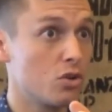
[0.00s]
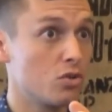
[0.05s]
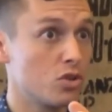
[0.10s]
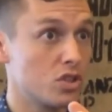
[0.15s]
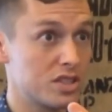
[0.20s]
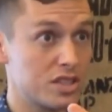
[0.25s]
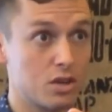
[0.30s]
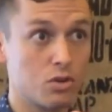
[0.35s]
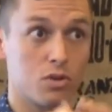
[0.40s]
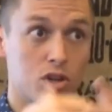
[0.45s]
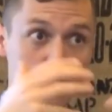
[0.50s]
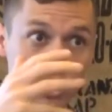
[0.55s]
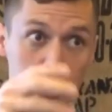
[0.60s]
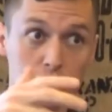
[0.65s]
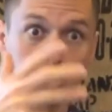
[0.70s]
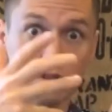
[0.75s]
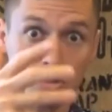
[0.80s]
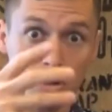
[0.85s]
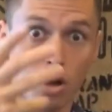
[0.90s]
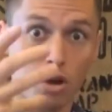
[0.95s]

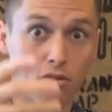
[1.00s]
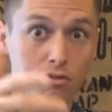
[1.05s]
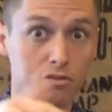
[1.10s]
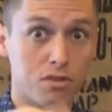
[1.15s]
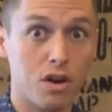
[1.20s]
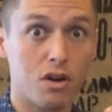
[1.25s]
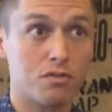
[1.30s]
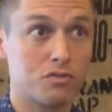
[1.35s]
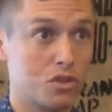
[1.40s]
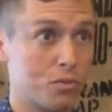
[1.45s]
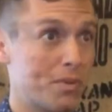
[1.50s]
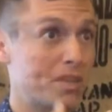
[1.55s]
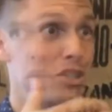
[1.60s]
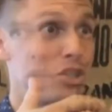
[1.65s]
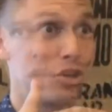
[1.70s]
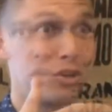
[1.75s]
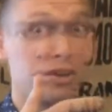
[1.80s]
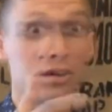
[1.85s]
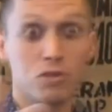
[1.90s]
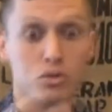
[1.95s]
secretion of the
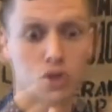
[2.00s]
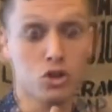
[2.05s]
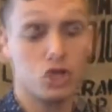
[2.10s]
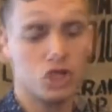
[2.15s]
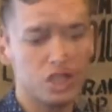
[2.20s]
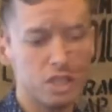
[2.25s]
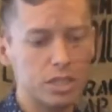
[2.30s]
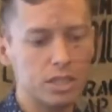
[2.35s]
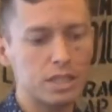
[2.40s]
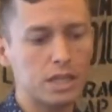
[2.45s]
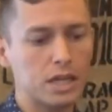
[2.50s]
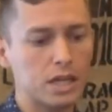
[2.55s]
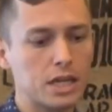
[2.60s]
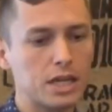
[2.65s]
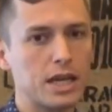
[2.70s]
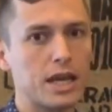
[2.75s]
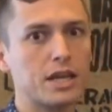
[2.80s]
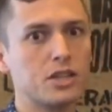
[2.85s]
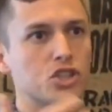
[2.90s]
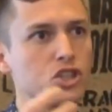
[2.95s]
material, which
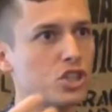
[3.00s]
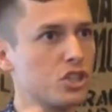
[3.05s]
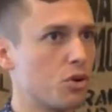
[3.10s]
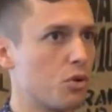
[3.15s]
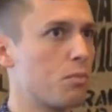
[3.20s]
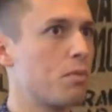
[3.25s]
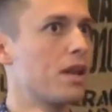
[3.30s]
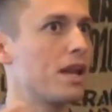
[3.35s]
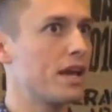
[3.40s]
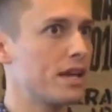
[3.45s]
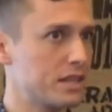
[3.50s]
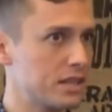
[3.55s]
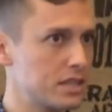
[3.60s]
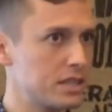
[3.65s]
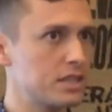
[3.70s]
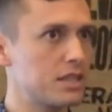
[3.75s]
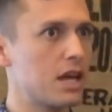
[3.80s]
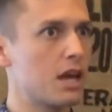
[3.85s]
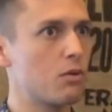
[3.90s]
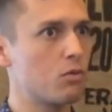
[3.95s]
genetically engineer
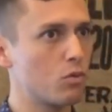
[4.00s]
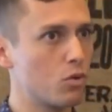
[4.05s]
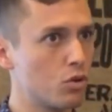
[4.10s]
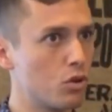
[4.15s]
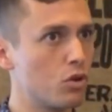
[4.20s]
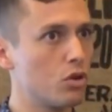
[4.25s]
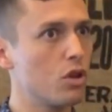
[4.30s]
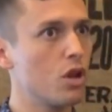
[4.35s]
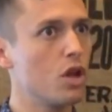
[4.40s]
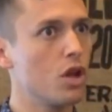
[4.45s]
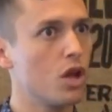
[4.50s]
plants that will